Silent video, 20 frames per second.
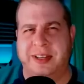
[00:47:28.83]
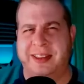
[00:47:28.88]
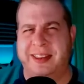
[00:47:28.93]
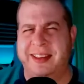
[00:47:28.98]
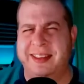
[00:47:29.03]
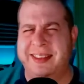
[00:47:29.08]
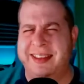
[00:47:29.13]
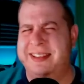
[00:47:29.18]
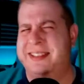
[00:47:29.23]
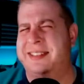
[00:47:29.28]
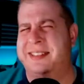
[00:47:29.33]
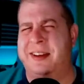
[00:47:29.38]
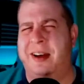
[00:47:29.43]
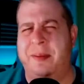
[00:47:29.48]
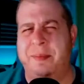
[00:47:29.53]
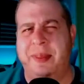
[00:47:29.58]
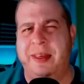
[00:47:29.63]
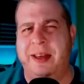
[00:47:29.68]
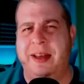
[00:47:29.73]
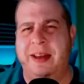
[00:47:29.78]
I think they
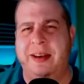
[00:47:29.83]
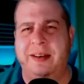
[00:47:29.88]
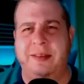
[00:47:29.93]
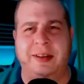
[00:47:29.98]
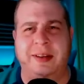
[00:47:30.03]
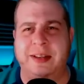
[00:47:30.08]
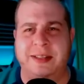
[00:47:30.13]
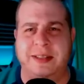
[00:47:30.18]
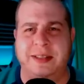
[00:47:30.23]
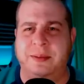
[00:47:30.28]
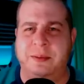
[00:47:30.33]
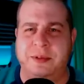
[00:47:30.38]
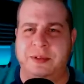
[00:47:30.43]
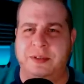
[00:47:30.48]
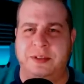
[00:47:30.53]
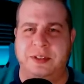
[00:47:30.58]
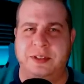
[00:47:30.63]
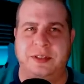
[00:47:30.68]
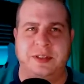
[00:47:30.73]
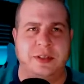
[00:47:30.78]
stopped that because that
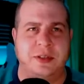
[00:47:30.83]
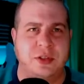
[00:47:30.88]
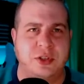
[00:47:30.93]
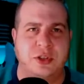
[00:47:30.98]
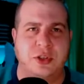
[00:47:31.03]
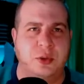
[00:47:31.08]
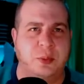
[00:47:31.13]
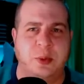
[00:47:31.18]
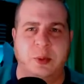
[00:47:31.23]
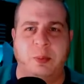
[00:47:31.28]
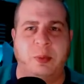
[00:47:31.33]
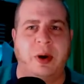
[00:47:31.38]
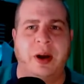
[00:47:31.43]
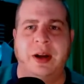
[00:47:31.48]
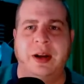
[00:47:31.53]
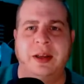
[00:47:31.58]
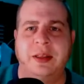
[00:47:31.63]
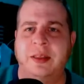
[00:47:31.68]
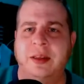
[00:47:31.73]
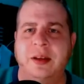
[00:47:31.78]
was just a stupid
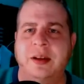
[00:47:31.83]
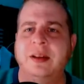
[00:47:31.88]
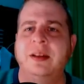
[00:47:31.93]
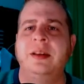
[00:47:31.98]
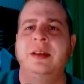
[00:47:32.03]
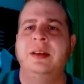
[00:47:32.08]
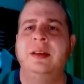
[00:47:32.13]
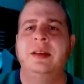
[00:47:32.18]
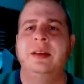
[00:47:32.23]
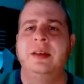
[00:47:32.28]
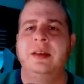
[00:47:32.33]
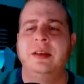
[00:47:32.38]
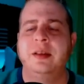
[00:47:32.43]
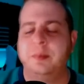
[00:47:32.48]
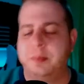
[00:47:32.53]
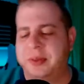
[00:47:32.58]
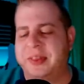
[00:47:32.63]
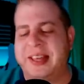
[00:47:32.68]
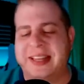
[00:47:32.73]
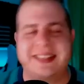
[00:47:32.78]
branding thing.
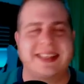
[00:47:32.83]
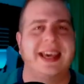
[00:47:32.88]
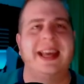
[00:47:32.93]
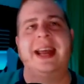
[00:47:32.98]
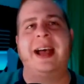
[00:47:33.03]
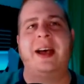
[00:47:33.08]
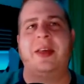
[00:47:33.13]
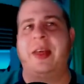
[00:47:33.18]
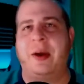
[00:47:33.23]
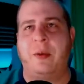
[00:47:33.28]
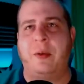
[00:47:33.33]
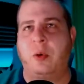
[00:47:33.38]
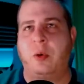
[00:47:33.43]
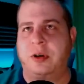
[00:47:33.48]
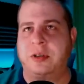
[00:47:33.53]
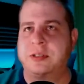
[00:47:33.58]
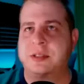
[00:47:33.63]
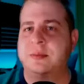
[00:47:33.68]
But that's kind of how that works.